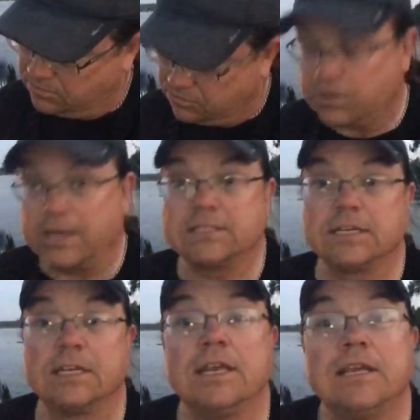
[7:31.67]
We'll try and
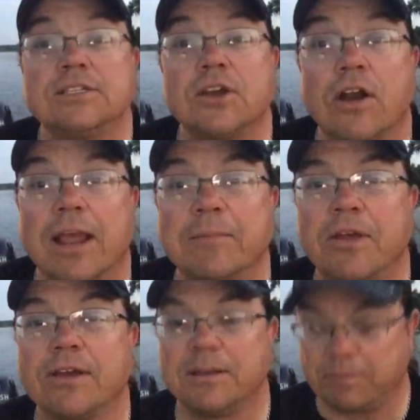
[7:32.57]
see. Sorry, I'm
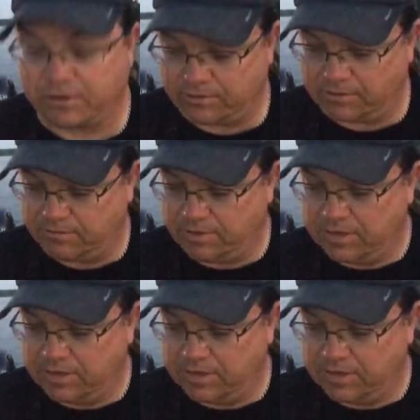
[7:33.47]
talking to myself.